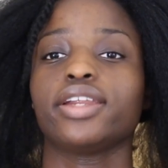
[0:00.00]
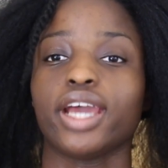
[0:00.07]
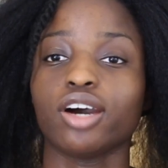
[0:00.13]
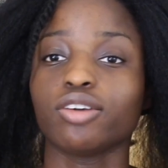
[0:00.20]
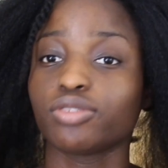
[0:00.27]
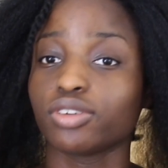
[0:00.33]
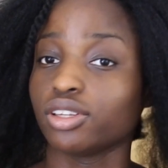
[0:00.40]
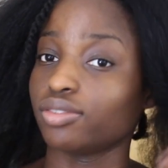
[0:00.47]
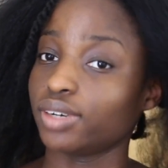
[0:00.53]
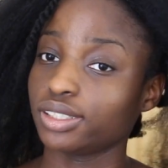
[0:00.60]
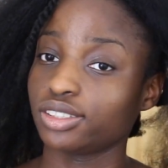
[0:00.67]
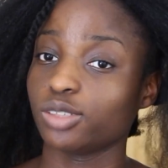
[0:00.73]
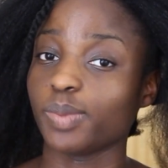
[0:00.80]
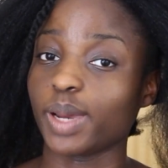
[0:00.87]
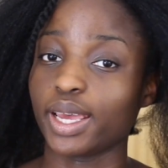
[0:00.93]
now for the
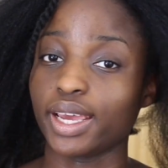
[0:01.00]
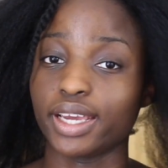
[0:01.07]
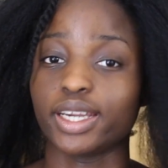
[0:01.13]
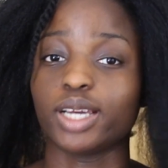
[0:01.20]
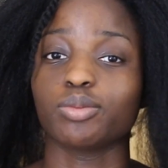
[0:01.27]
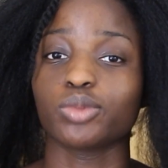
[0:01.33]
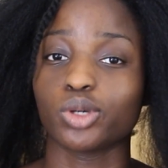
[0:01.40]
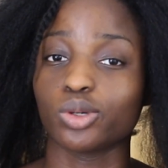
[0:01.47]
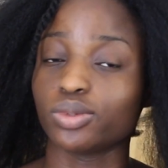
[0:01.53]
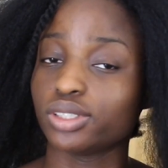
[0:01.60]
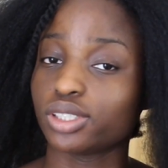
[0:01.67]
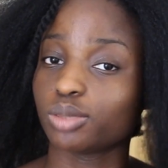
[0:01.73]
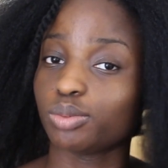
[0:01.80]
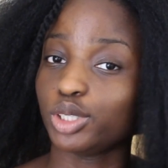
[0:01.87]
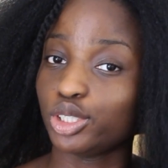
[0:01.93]
rest of my head, I'm going
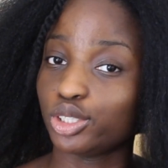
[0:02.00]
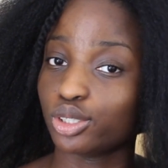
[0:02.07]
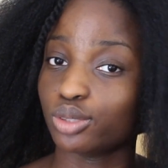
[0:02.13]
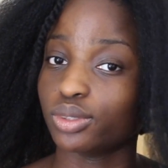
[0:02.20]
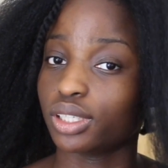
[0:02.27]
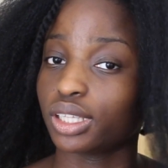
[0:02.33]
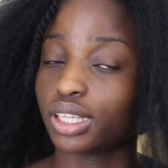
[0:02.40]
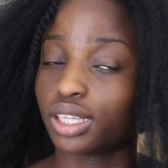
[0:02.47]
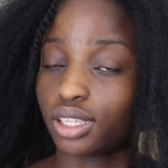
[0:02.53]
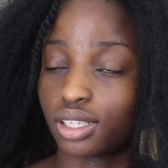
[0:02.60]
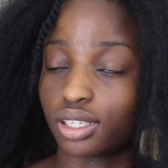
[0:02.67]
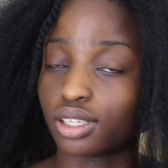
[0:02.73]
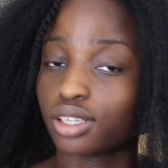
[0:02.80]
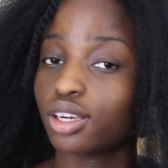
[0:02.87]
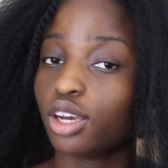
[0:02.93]
to be doing
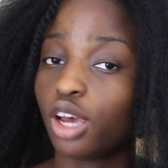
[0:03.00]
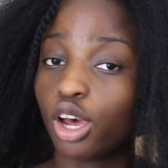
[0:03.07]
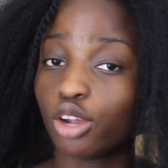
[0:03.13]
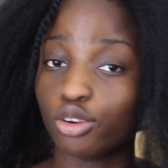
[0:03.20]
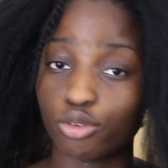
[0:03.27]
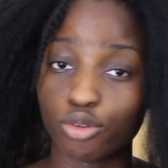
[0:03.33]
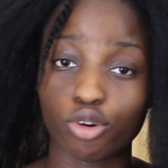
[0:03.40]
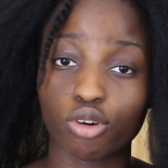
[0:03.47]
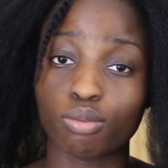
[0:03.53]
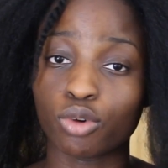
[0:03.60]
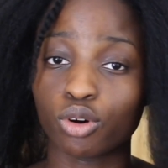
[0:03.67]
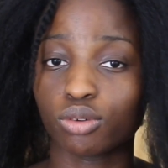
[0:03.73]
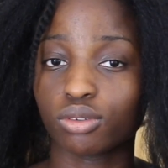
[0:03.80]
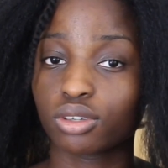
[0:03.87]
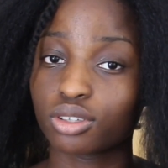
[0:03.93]
the
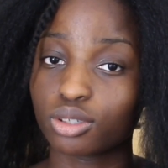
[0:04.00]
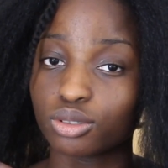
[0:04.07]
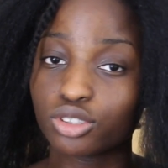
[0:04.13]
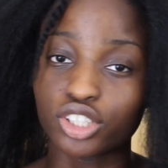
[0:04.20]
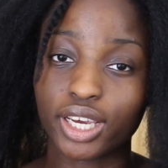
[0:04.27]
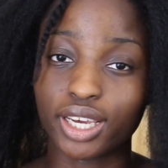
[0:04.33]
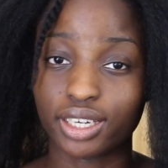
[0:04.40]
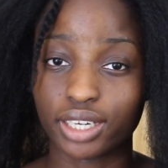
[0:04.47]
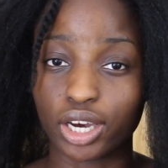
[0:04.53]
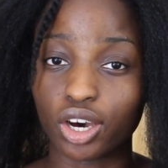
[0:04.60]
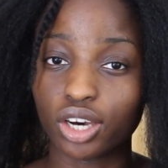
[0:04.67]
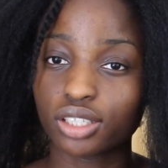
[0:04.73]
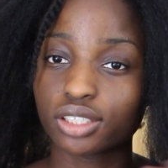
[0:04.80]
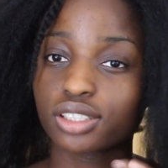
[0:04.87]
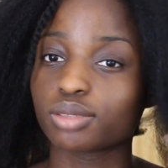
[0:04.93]
normal crochet
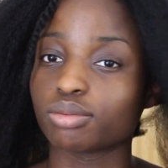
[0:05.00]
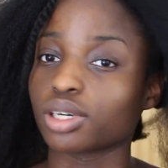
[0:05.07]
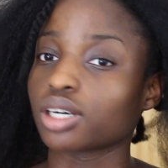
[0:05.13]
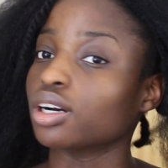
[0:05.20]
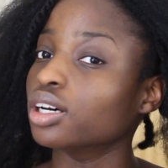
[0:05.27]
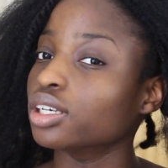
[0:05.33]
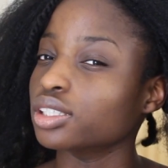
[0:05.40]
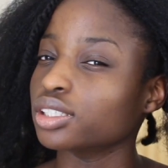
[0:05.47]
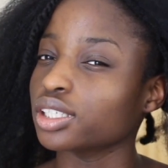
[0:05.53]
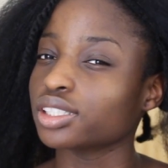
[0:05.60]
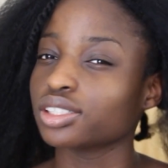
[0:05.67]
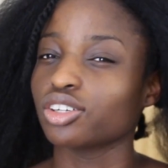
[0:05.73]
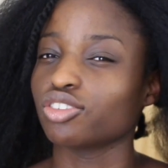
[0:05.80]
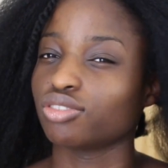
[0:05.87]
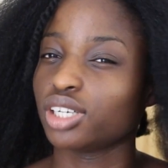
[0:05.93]
knot because
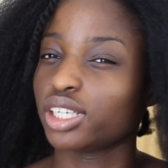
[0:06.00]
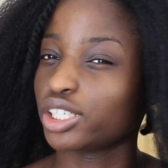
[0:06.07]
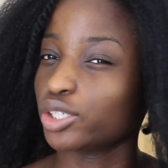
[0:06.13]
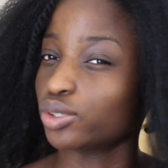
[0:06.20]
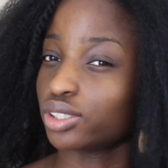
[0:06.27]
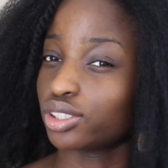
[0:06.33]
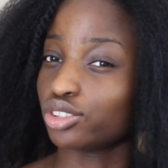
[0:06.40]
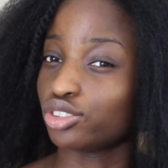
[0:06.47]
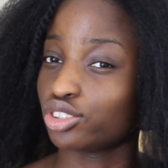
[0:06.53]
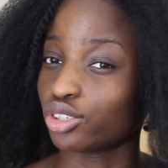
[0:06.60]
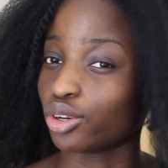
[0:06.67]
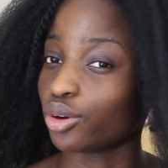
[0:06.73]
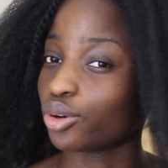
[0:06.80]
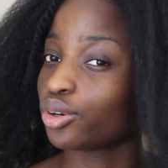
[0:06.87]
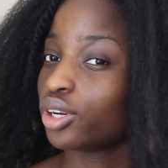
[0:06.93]
it's not really going to
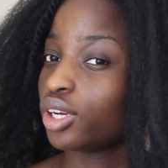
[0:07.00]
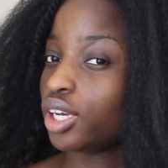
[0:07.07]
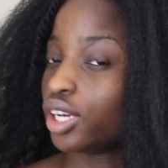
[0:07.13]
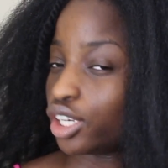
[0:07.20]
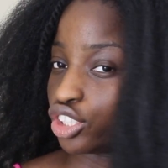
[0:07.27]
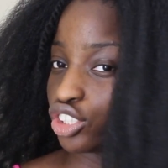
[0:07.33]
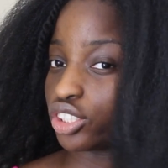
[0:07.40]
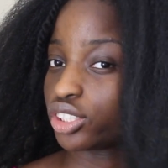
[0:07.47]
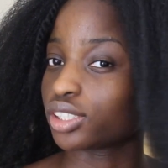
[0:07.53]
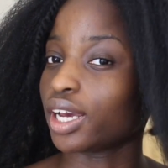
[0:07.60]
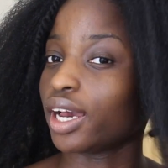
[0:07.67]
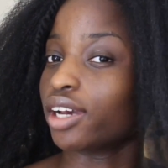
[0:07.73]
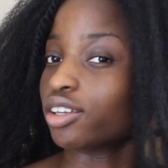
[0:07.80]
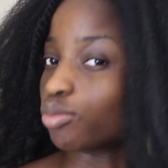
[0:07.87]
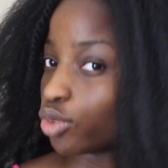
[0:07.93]
show. It's just
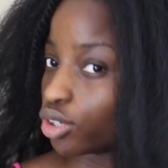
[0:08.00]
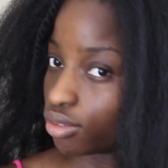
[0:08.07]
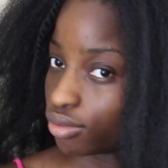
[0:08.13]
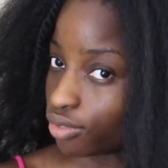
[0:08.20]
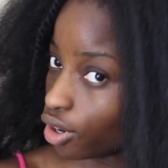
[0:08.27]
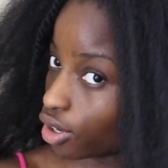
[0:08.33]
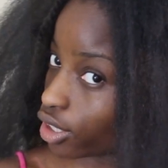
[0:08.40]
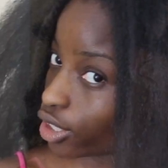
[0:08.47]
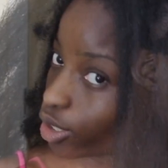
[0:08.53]
to add more volume.